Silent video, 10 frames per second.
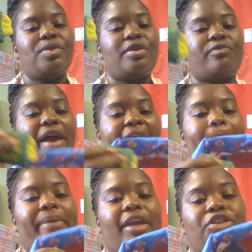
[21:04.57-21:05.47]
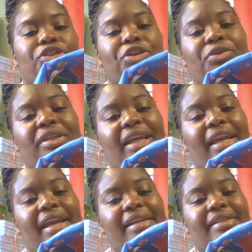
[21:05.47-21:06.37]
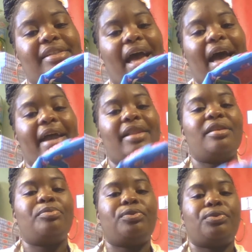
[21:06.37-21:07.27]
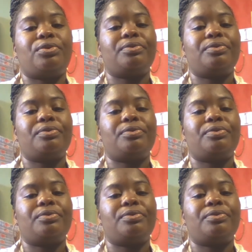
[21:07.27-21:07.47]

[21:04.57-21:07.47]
the right picture inside the pool.